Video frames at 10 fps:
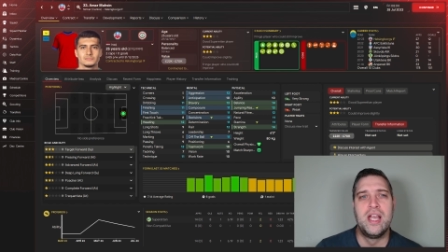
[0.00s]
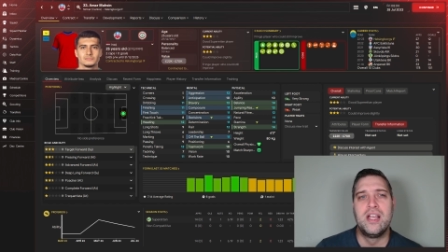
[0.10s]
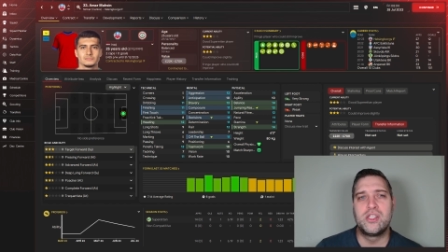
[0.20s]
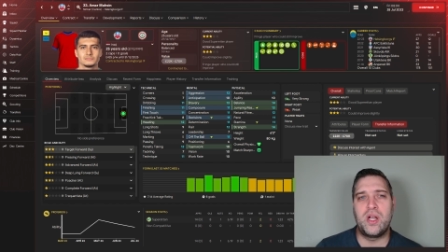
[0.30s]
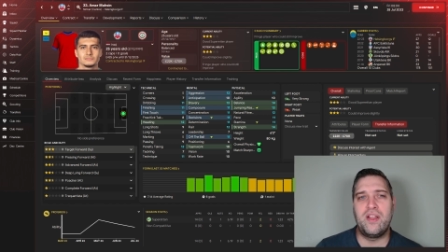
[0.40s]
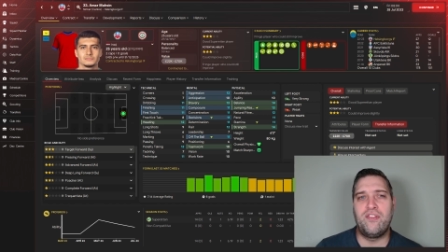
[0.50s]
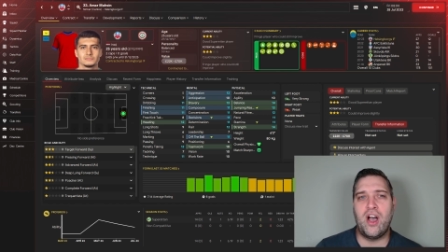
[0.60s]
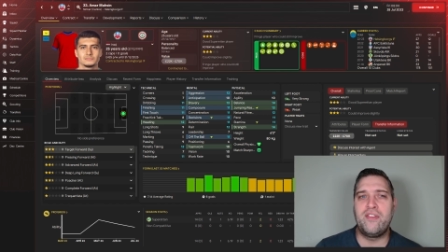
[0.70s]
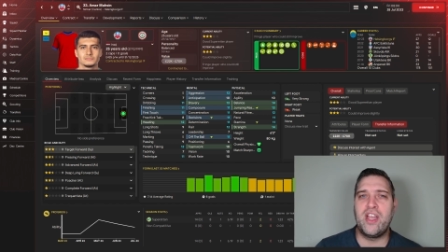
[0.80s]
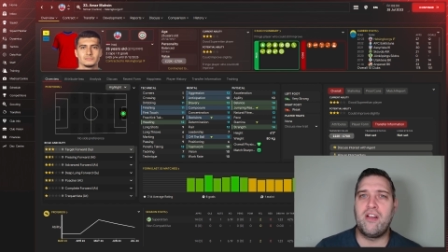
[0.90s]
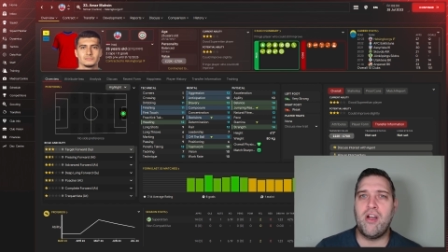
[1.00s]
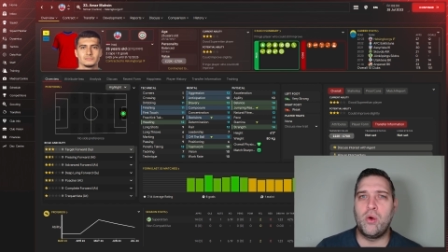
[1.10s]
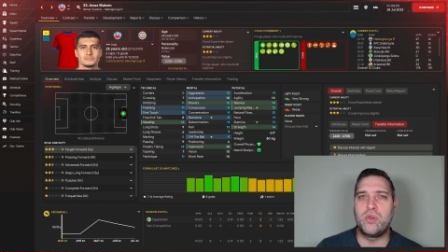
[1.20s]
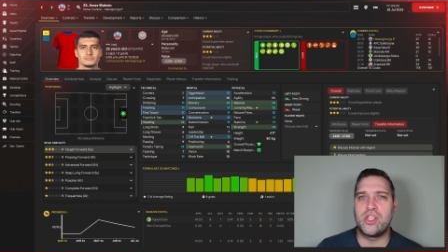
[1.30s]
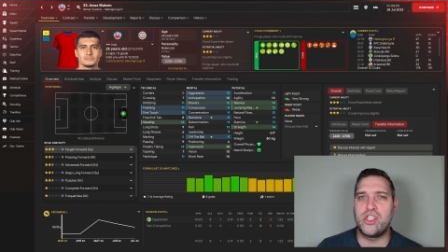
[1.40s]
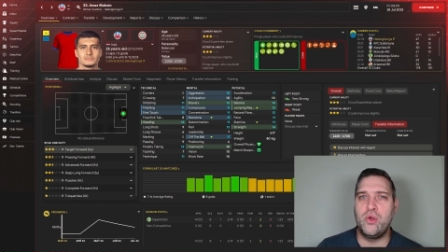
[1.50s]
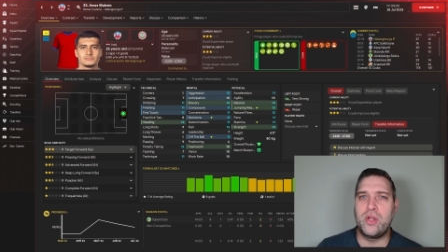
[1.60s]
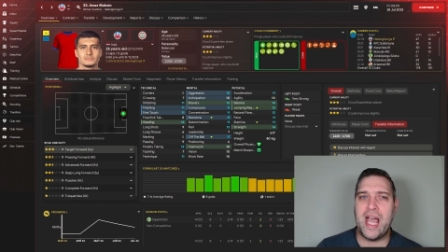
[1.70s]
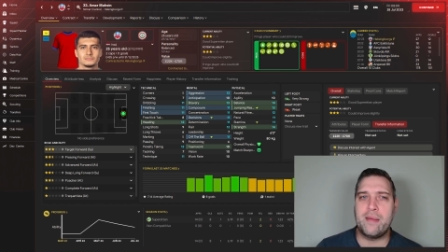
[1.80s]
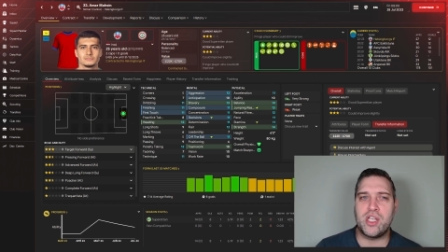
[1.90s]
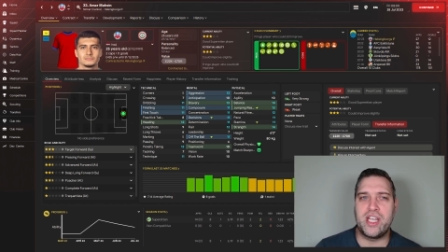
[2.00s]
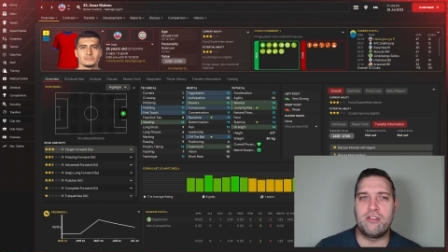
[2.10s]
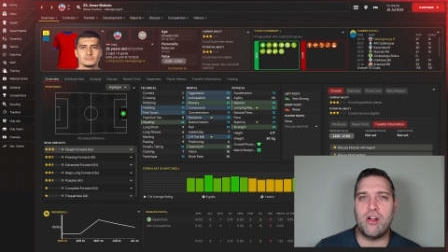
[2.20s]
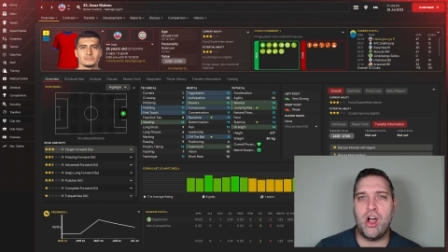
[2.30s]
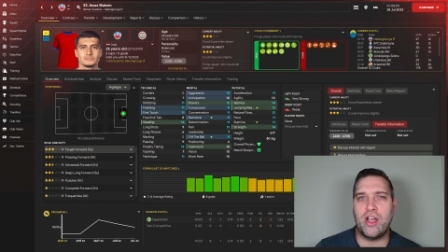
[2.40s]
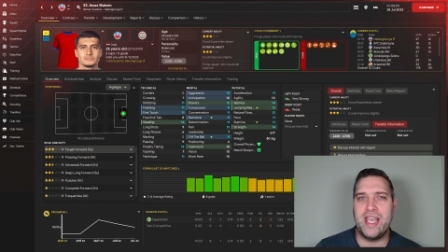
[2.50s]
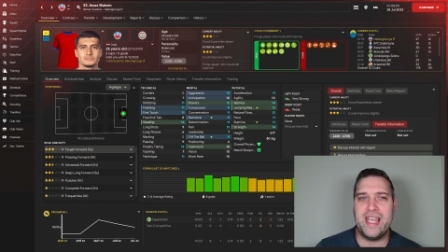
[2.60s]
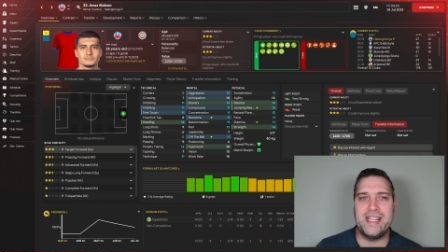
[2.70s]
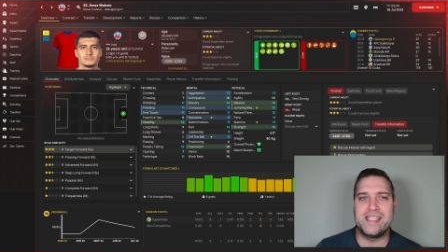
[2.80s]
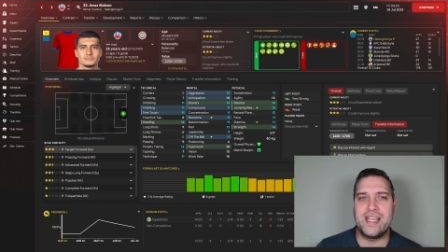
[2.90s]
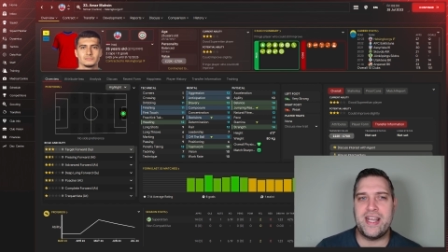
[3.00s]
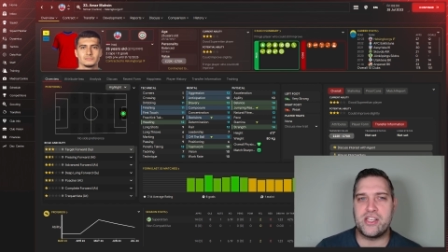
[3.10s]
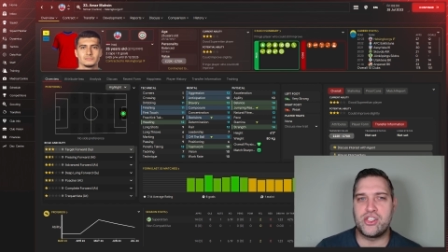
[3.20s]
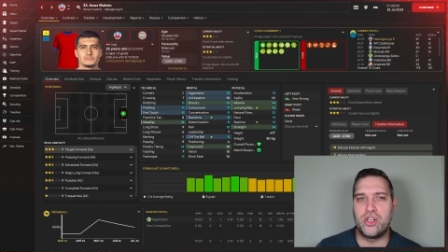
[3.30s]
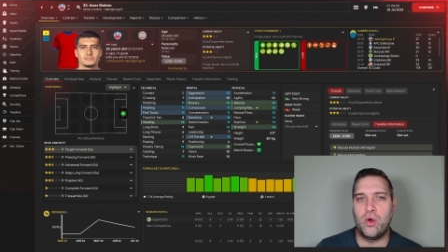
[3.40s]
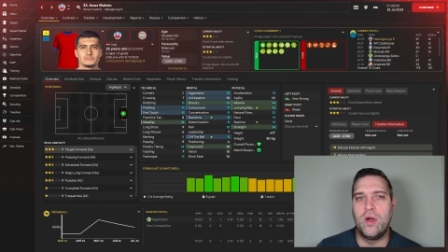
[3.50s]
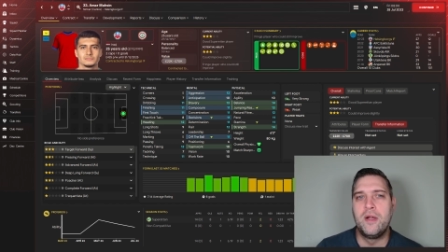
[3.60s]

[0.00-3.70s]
25-year-old, two-capped Iraqi international.